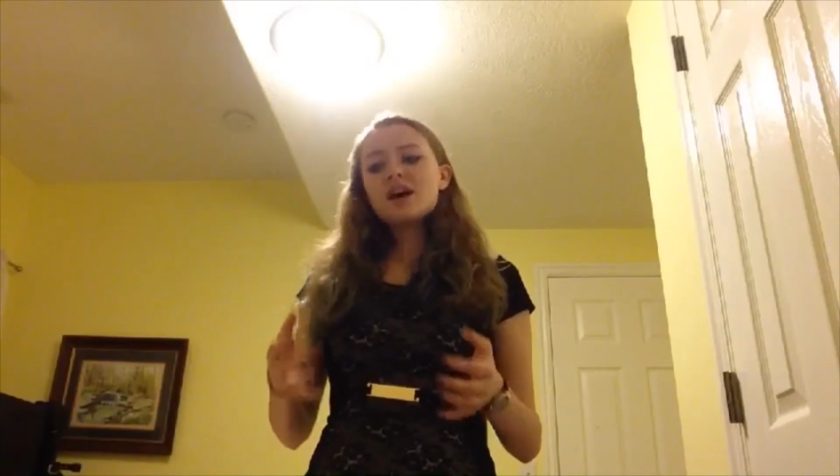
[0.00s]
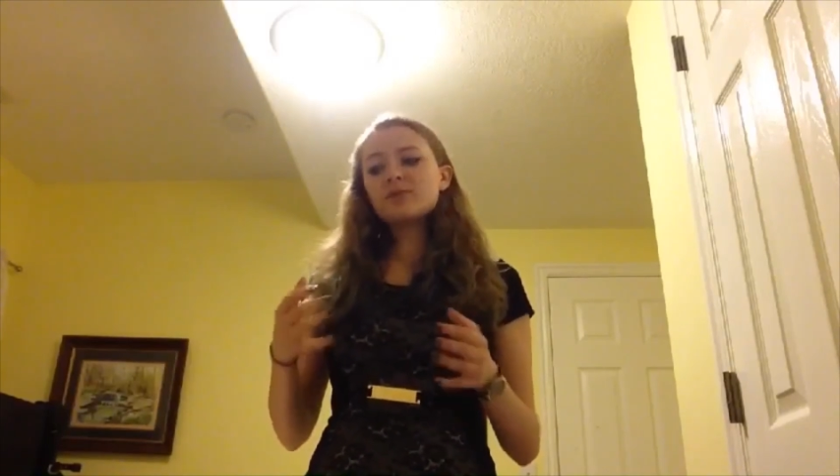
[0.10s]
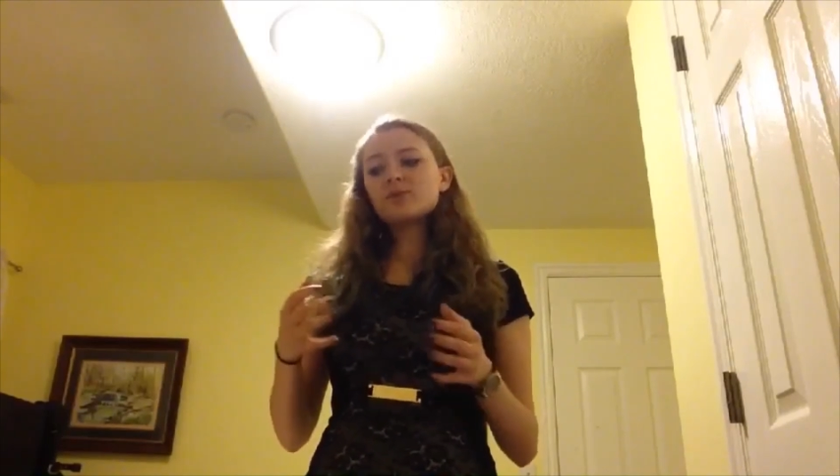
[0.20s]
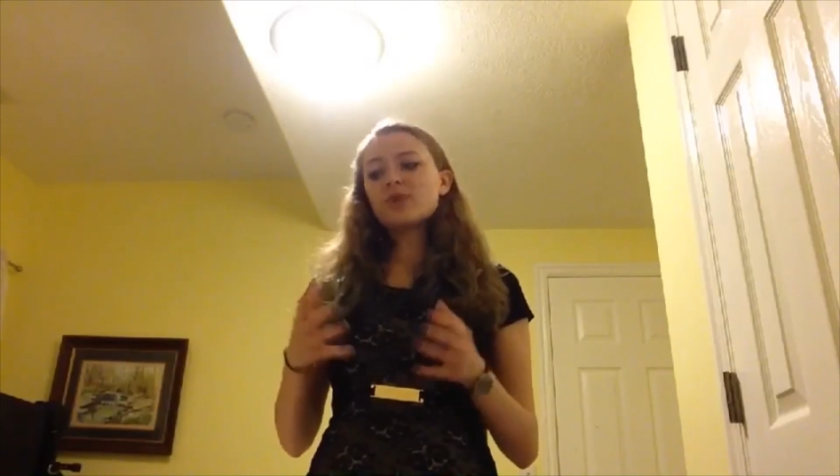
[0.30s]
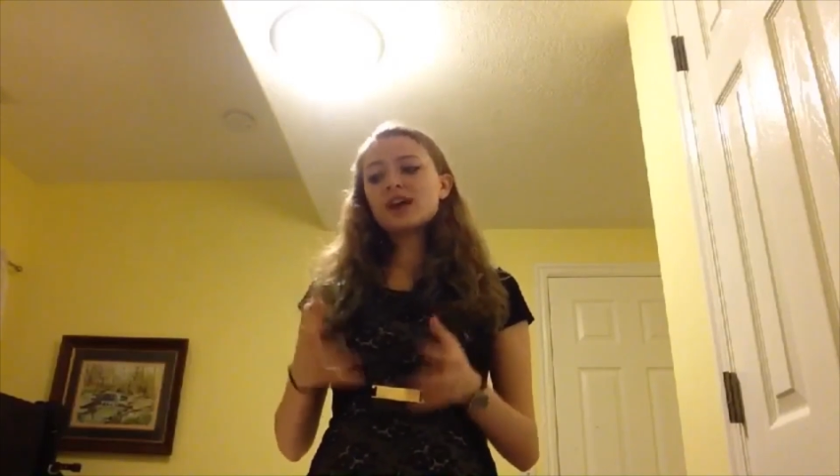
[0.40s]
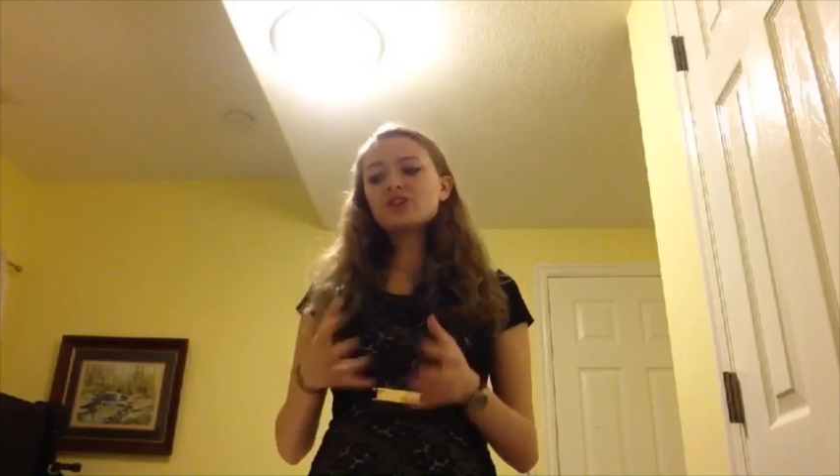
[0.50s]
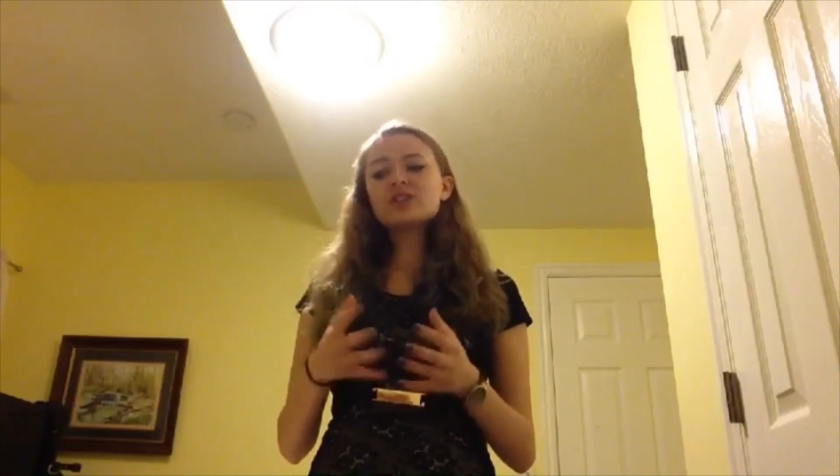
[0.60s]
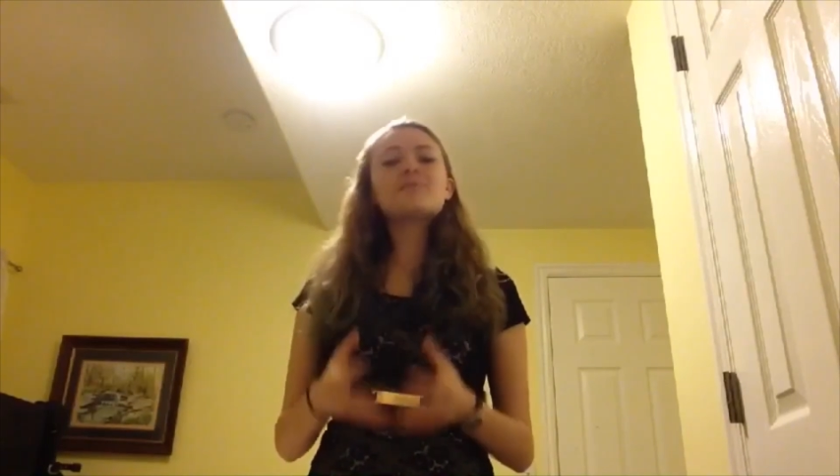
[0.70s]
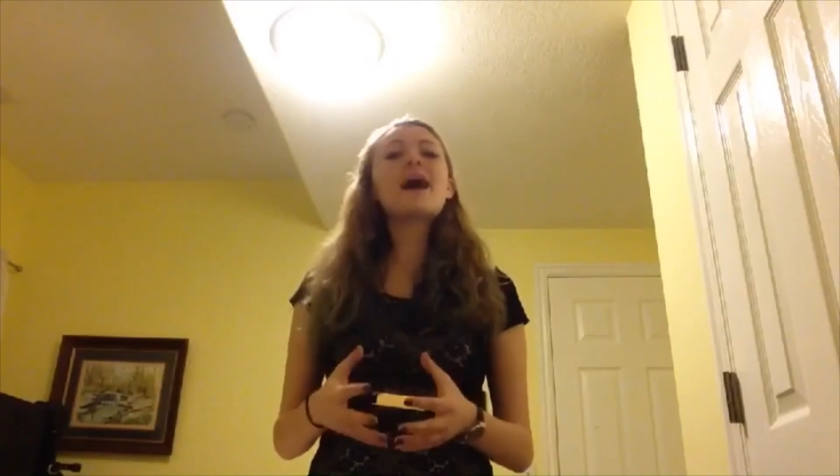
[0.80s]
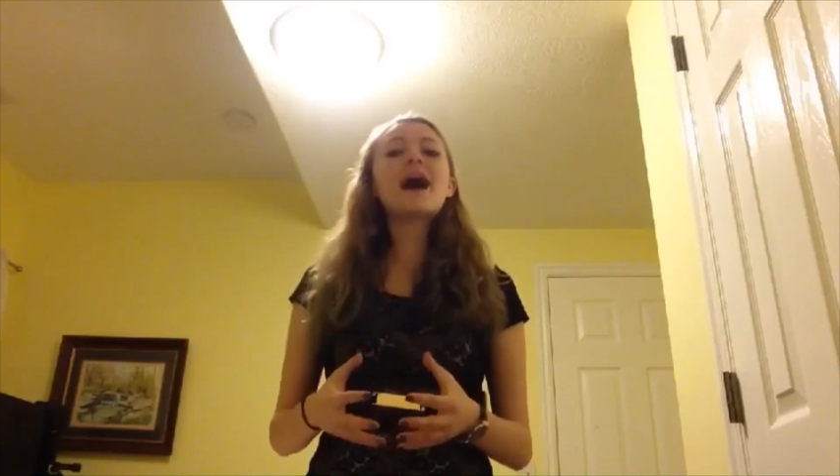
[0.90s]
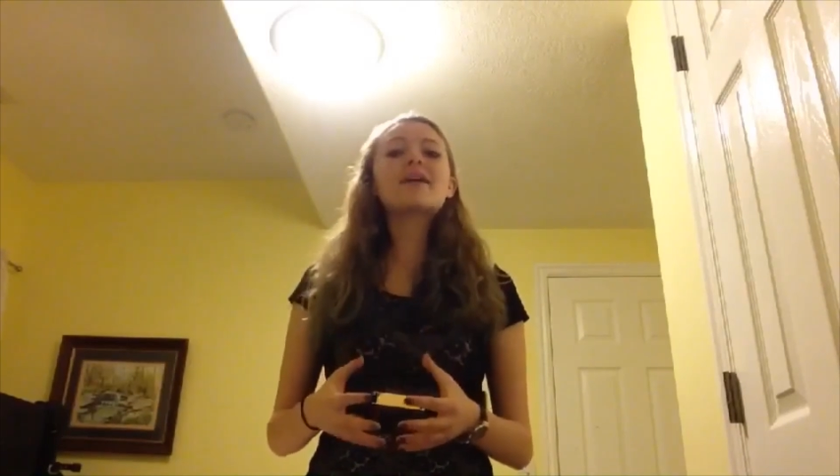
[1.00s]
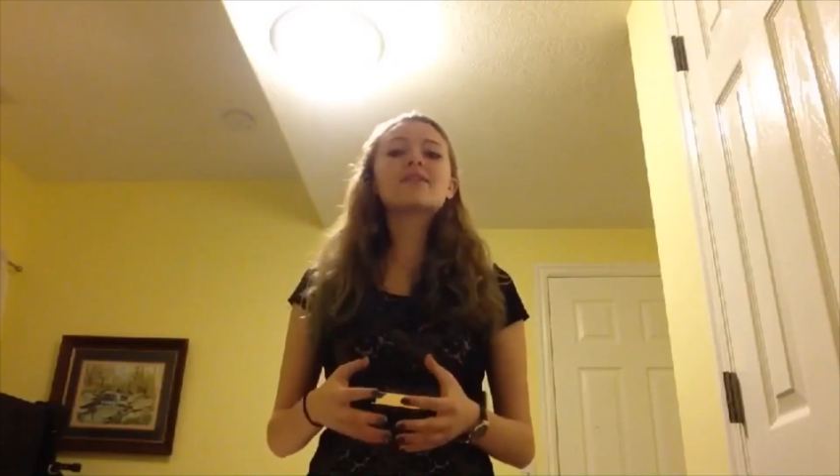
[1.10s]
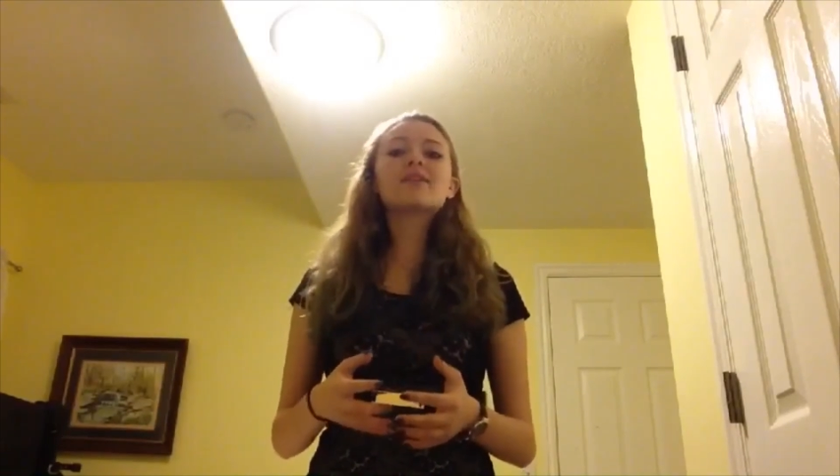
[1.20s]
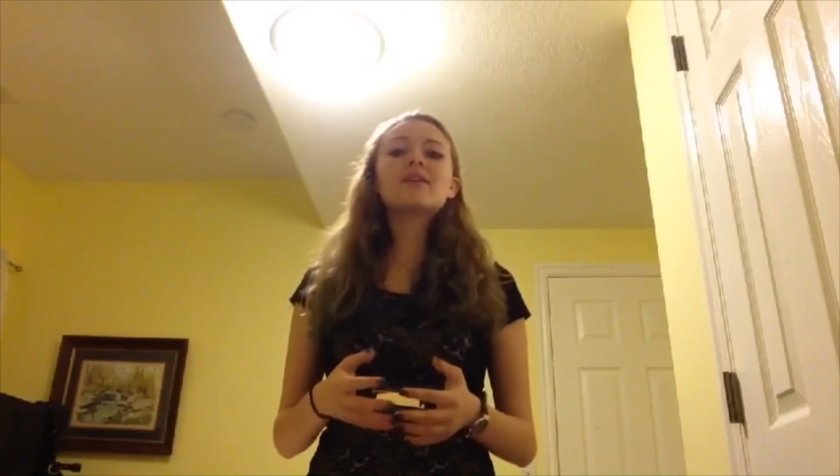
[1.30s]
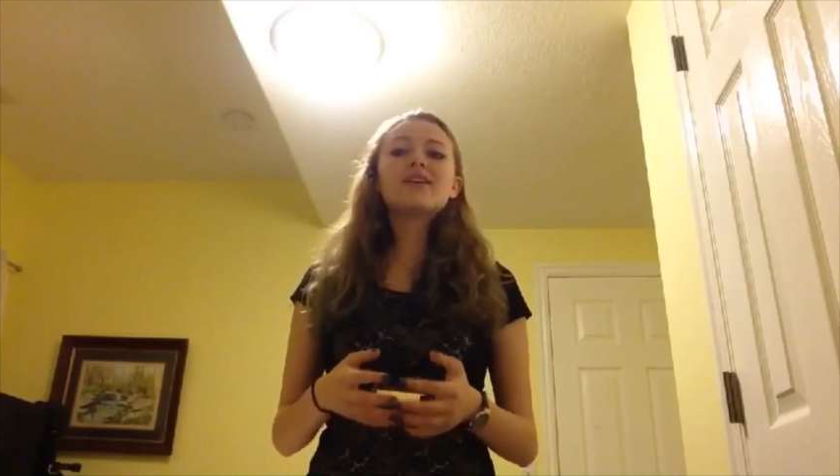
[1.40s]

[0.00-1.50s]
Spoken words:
of the righteous path